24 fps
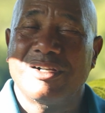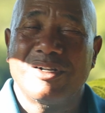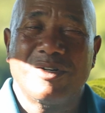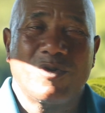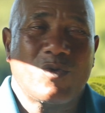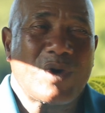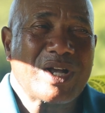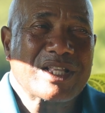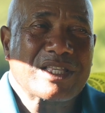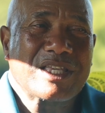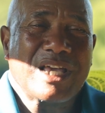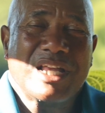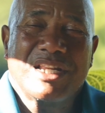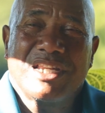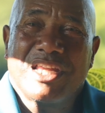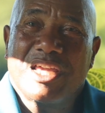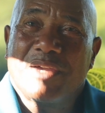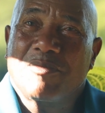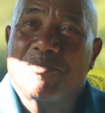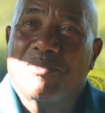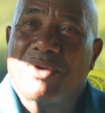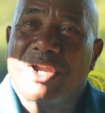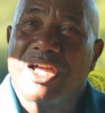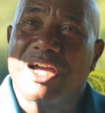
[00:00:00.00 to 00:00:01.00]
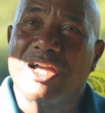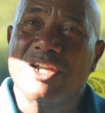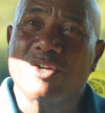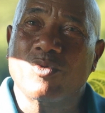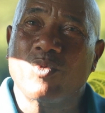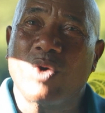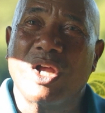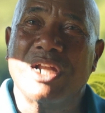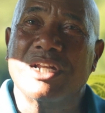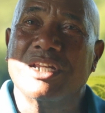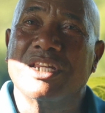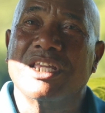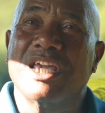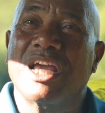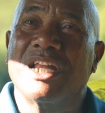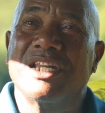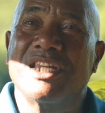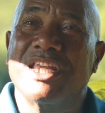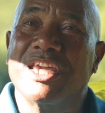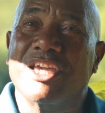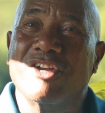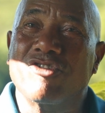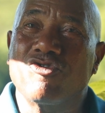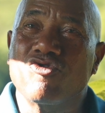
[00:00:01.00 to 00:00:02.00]
What can they plant? What can
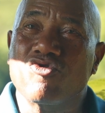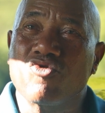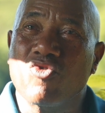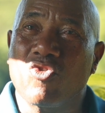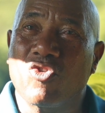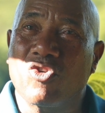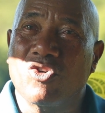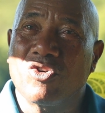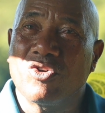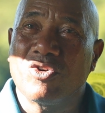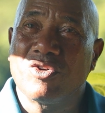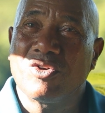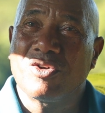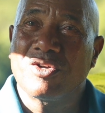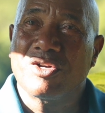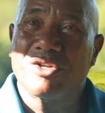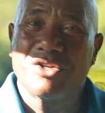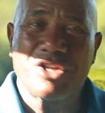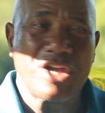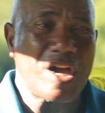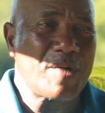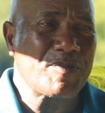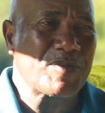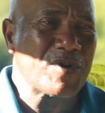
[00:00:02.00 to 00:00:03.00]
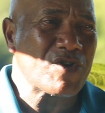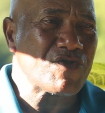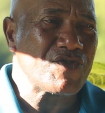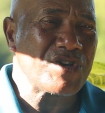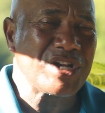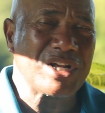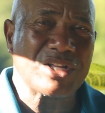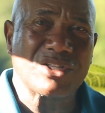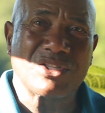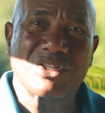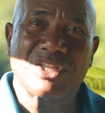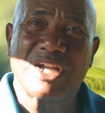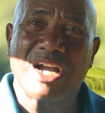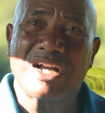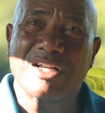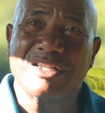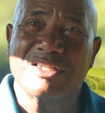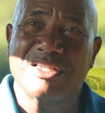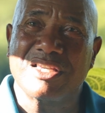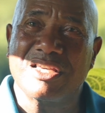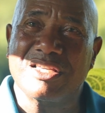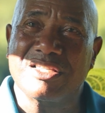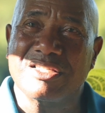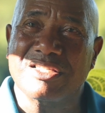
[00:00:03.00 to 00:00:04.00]
they grow? They operate
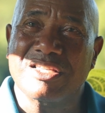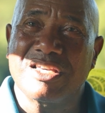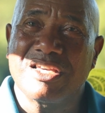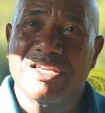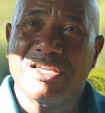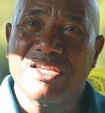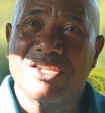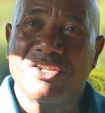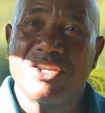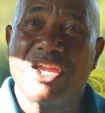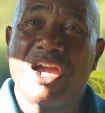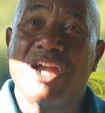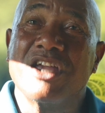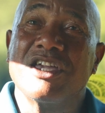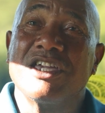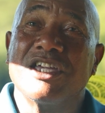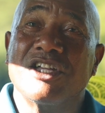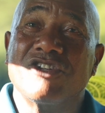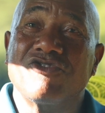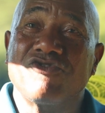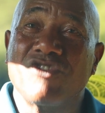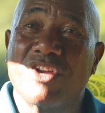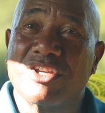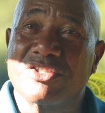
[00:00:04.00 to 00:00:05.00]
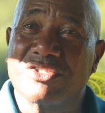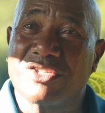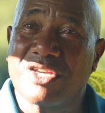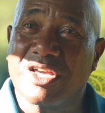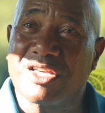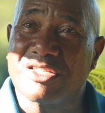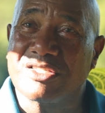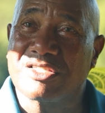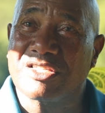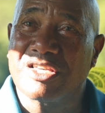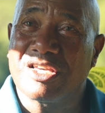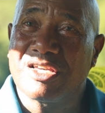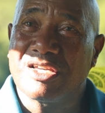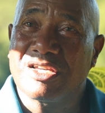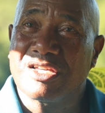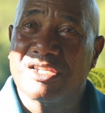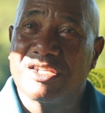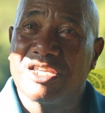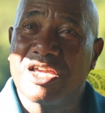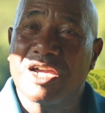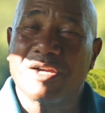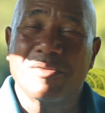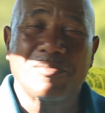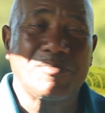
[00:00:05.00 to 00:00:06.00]
taxis, they are hairdressers,
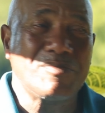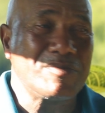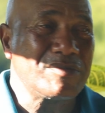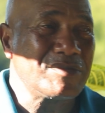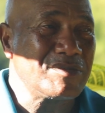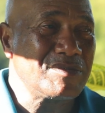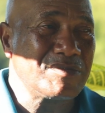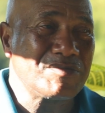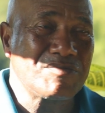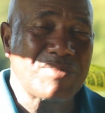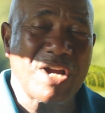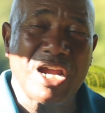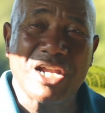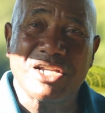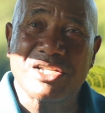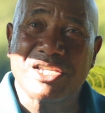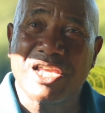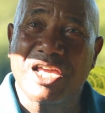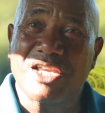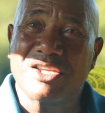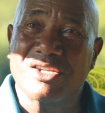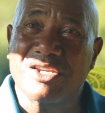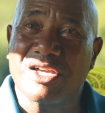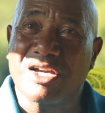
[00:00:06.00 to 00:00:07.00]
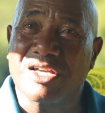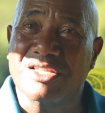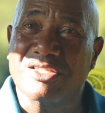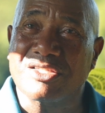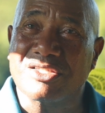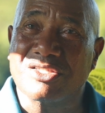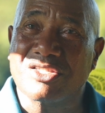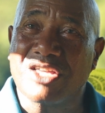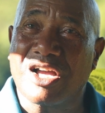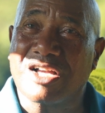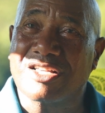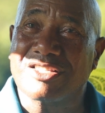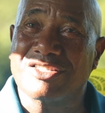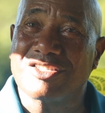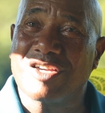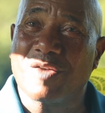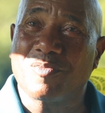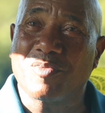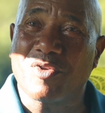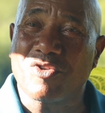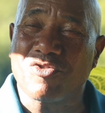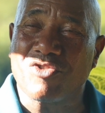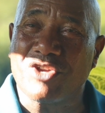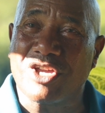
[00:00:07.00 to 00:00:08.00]
they are bartenders, taxi
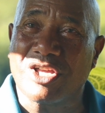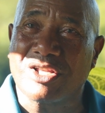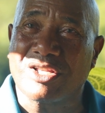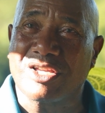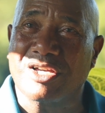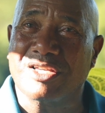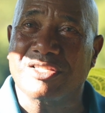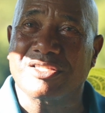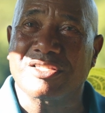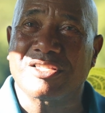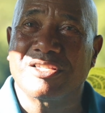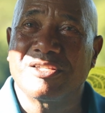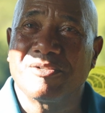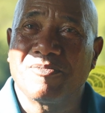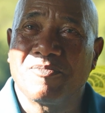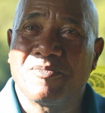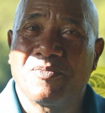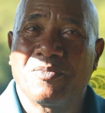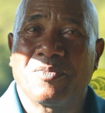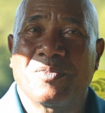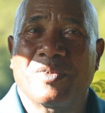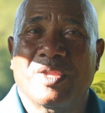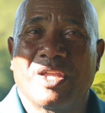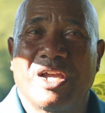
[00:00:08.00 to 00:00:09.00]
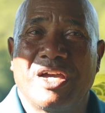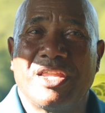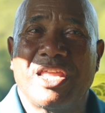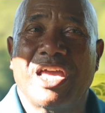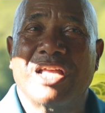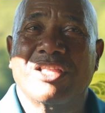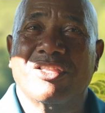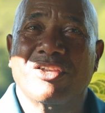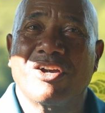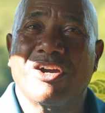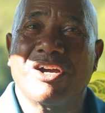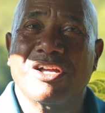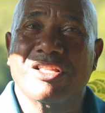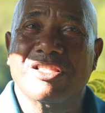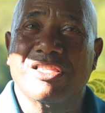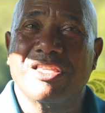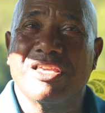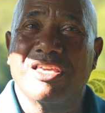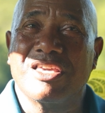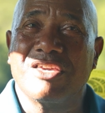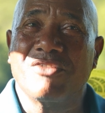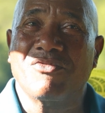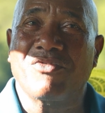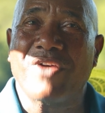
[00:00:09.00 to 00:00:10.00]
operators. And I thought
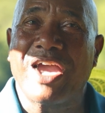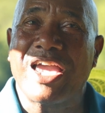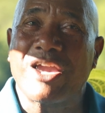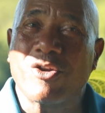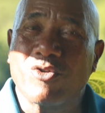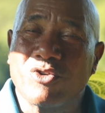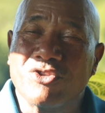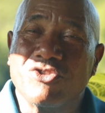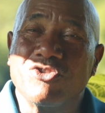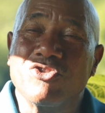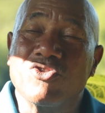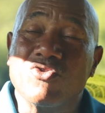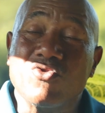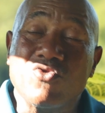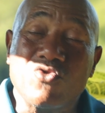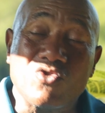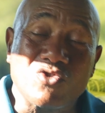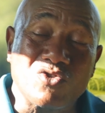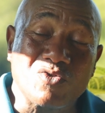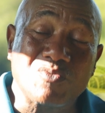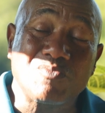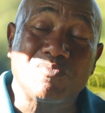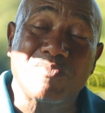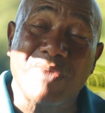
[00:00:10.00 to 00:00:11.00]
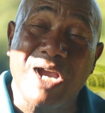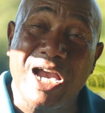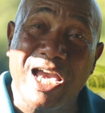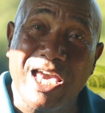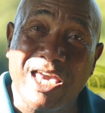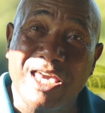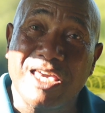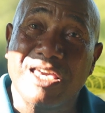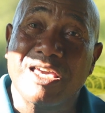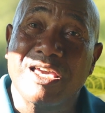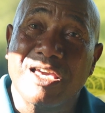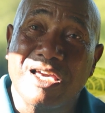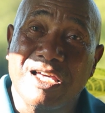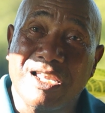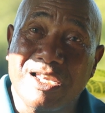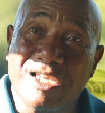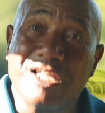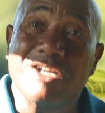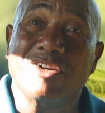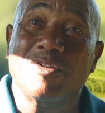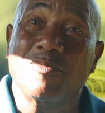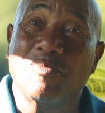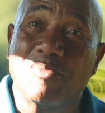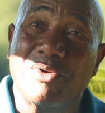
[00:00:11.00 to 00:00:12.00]
if I could use my
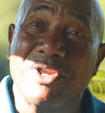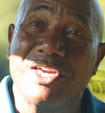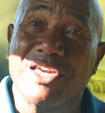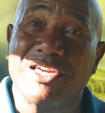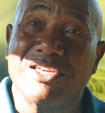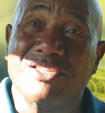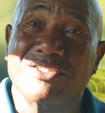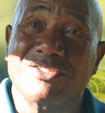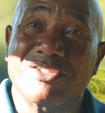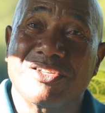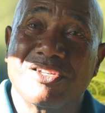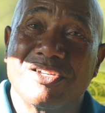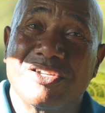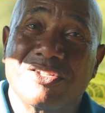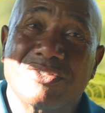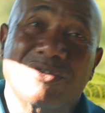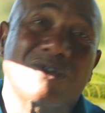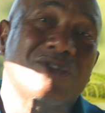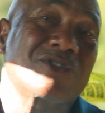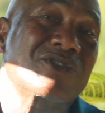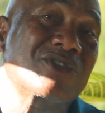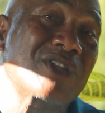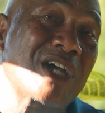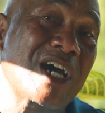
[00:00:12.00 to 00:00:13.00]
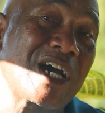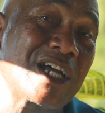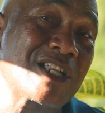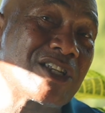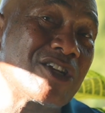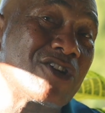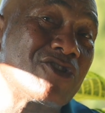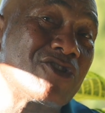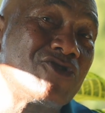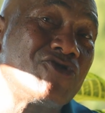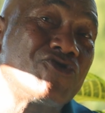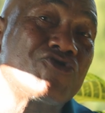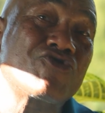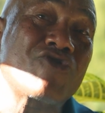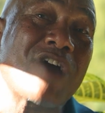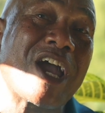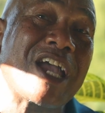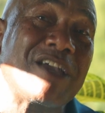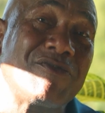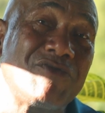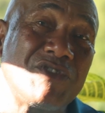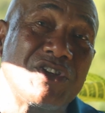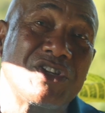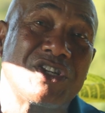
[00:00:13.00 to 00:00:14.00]
little place to start
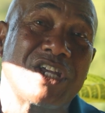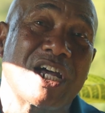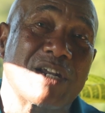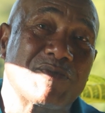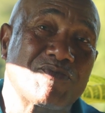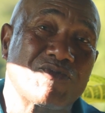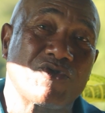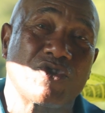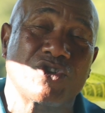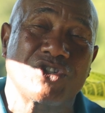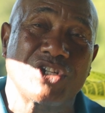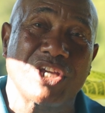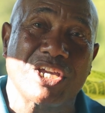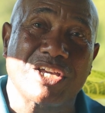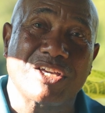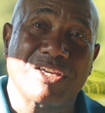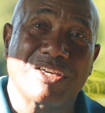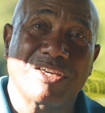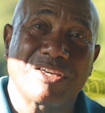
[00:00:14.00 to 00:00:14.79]
driving that project.